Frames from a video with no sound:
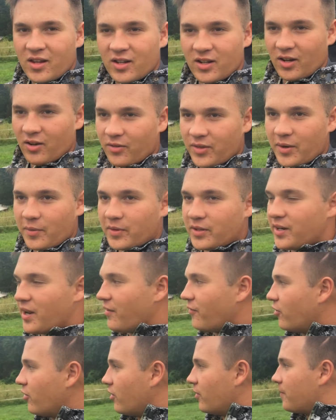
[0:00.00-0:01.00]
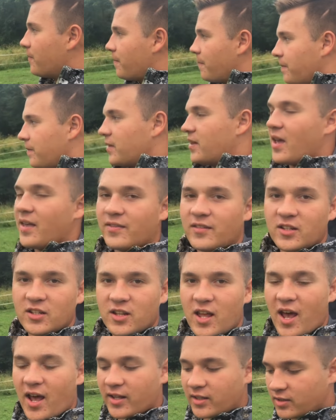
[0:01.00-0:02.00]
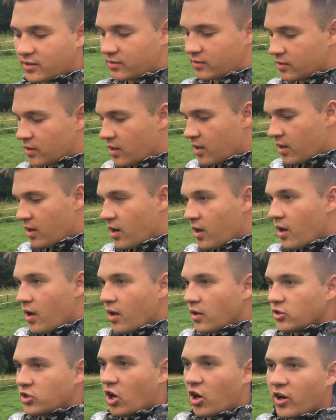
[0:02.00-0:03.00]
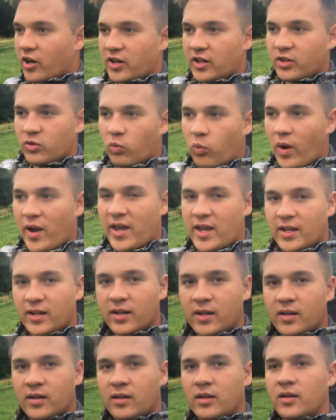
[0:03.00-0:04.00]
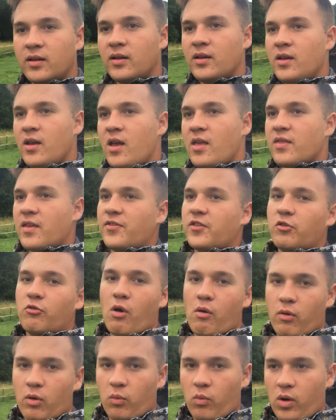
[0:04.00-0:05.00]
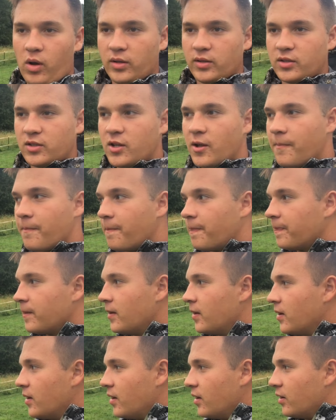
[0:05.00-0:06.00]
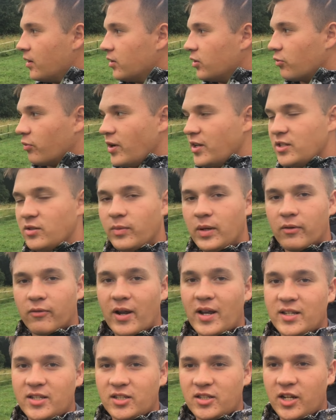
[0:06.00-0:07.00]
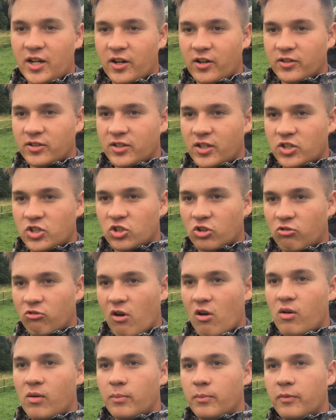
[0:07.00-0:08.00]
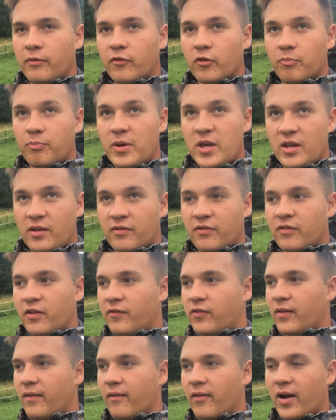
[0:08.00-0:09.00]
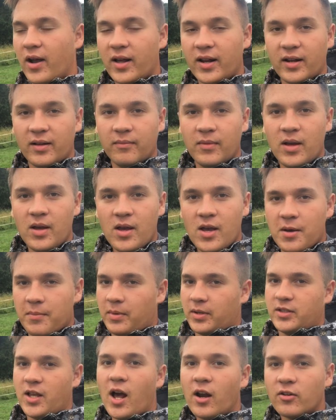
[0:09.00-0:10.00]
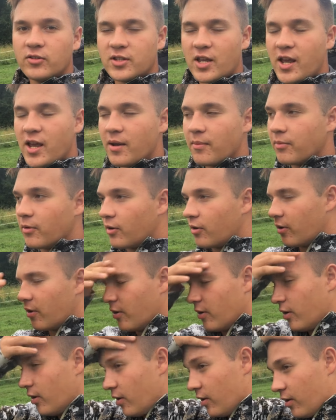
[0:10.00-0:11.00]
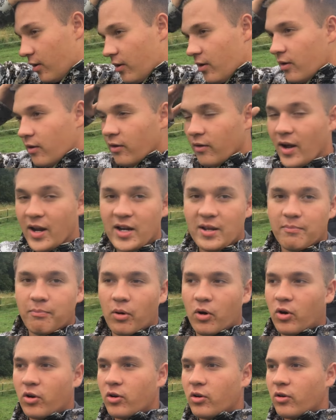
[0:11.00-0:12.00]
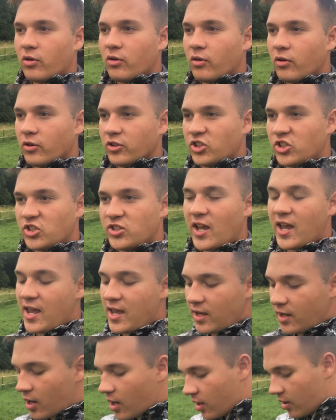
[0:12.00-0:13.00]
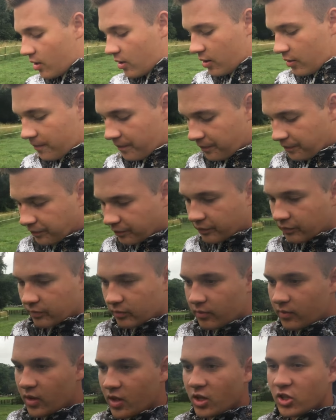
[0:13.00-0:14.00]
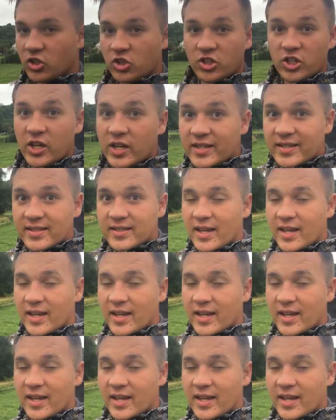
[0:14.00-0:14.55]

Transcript: you know, they would never get to that targeted weight that the grower wants. And the reason we raise steers is to grow them for beef. If you ever had a McDonald's hamburger or any burger or steak, cheese